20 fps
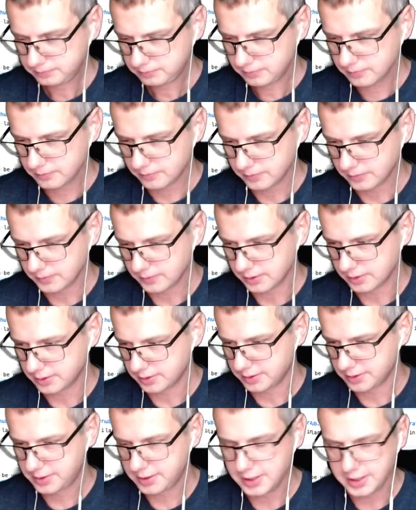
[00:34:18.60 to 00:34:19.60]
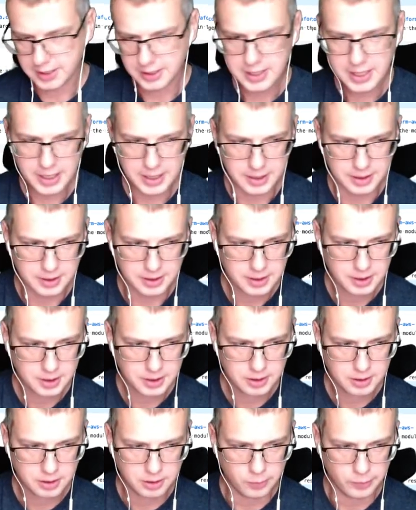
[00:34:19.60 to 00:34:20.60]
CDK,
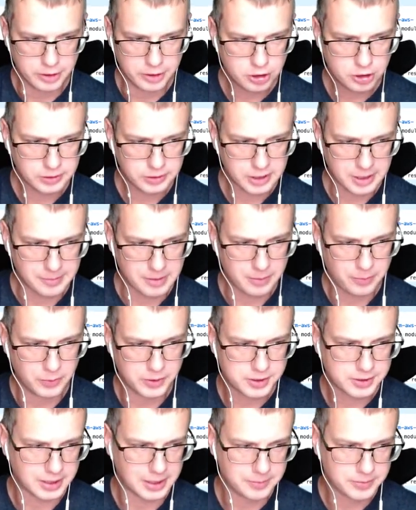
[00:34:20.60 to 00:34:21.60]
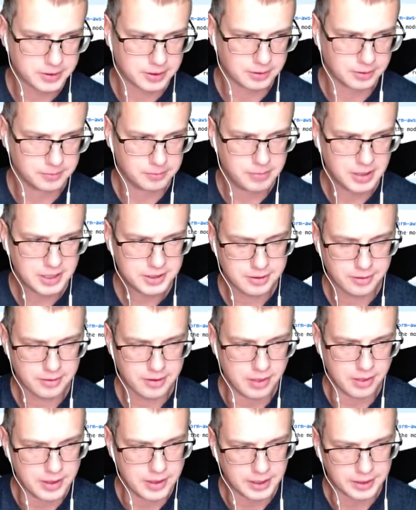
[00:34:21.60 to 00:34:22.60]
we should come up with something better
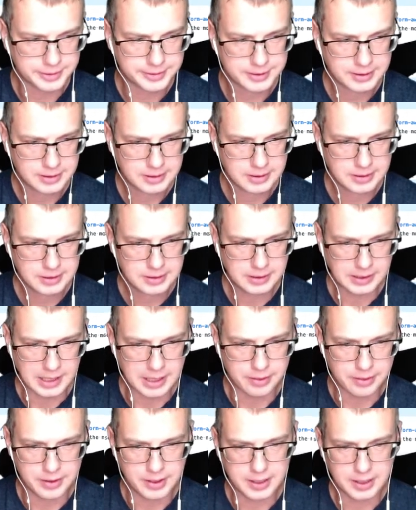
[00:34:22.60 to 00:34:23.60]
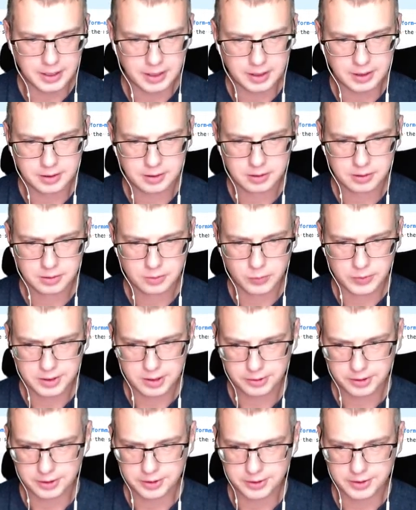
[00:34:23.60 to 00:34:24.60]
than that. And they,
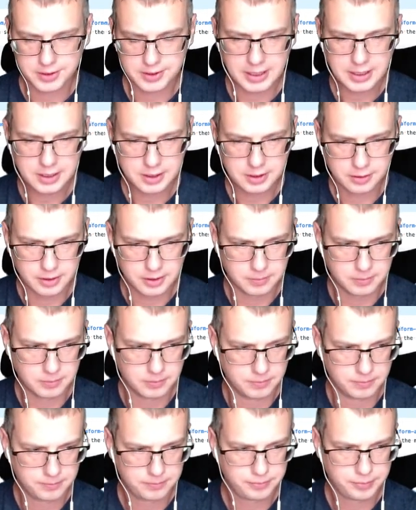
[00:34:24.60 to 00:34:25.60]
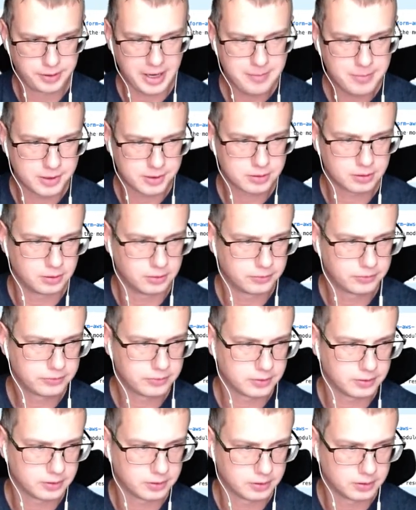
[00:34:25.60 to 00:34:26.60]
without understanding the premise of
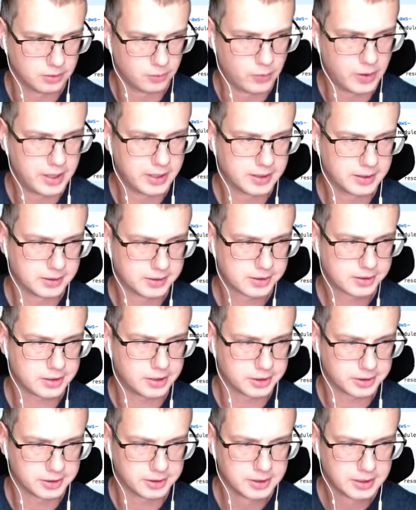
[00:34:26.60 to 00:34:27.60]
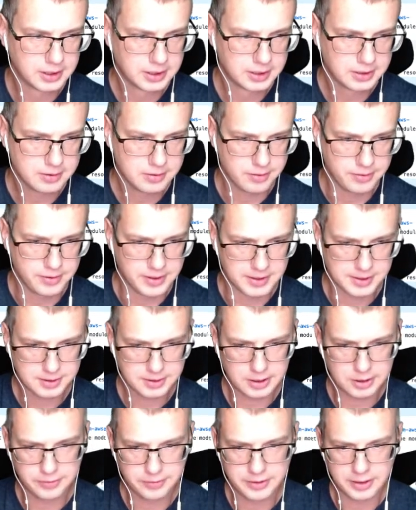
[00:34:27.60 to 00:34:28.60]
why it started, they
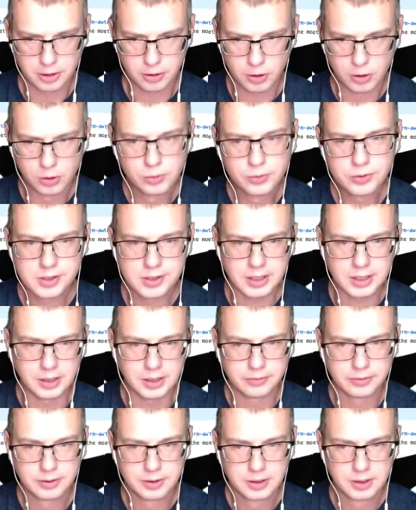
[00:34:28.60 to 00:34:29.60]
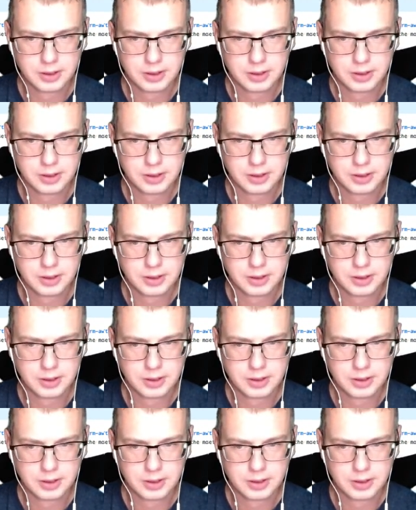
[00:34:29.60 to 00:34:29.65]
start their own stuff,